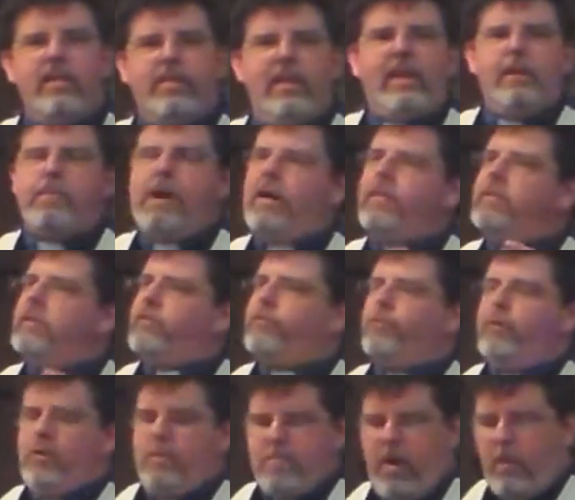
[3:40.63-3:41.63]
Think about this
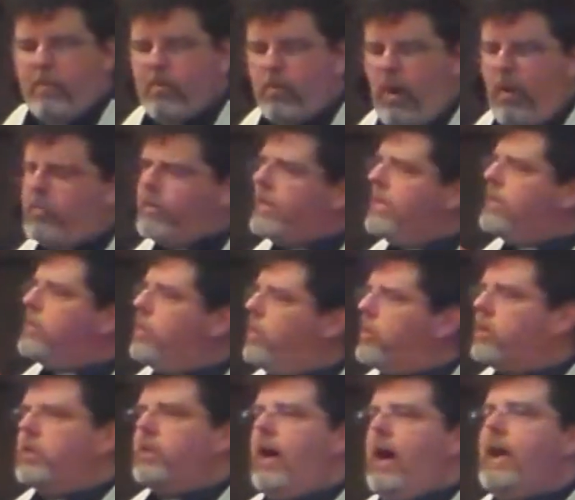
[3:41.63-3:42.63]
for a moment. What would it
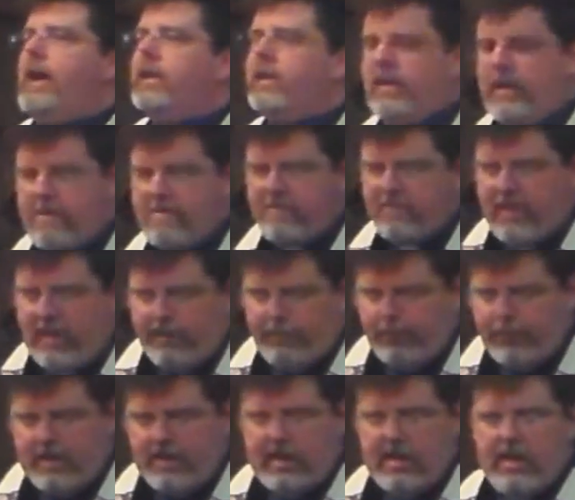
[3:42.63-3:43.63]
look like
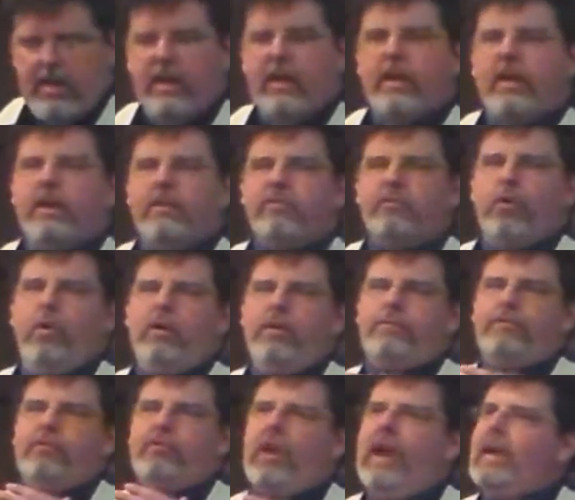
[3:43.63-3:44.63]
if we sort
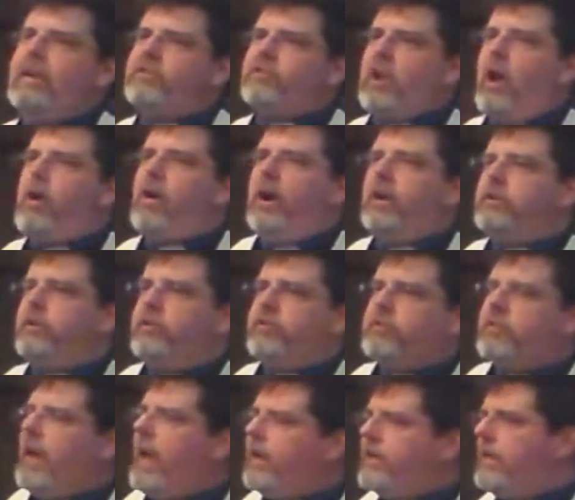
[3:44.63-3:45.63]
of changed our
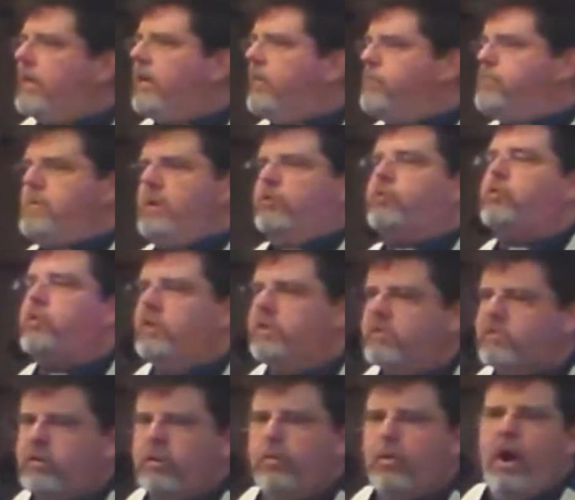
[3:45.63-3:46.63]
understanding of mission
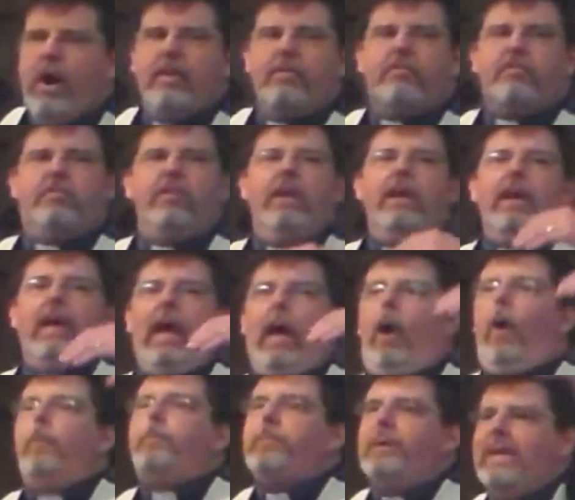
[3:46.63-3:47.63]
to us
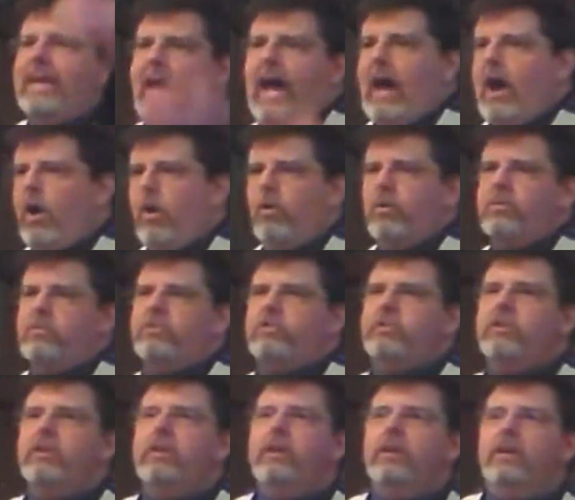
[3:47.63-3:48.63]
helping out,
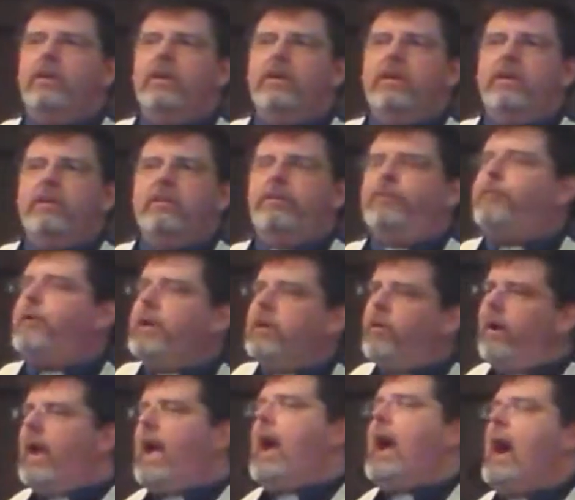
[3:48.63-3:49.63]
to
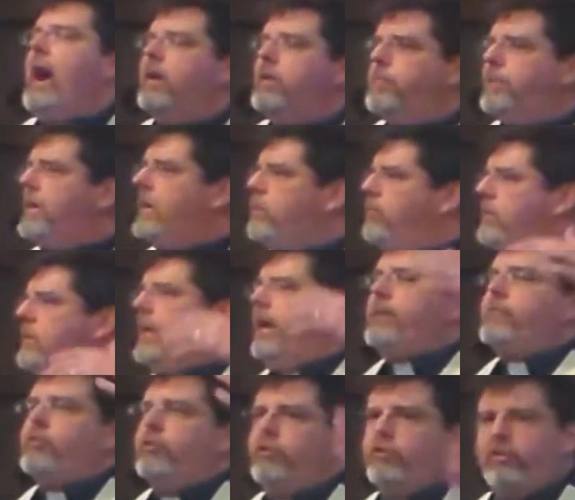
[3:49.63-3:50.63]
figuring out how to be in
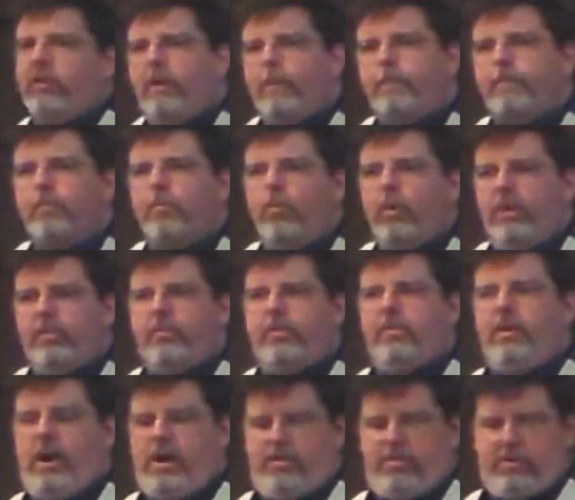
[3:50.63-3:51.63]
relationship with
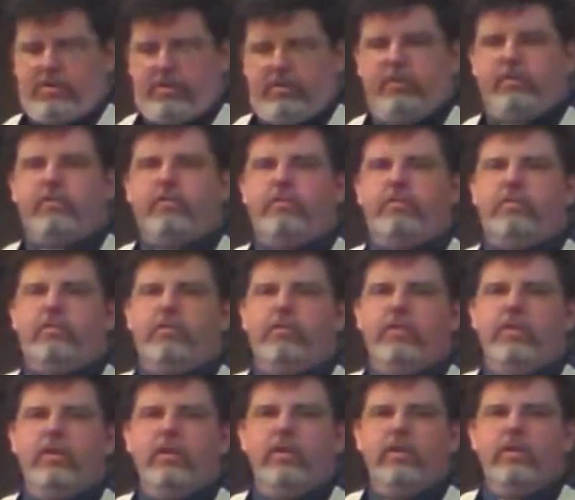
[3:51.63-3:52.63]

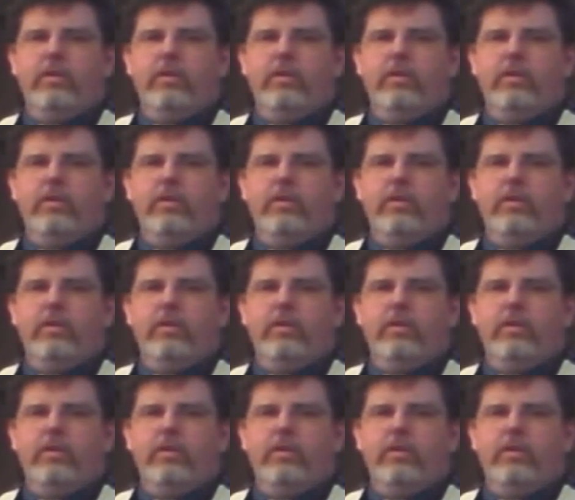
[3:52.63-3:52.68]
others,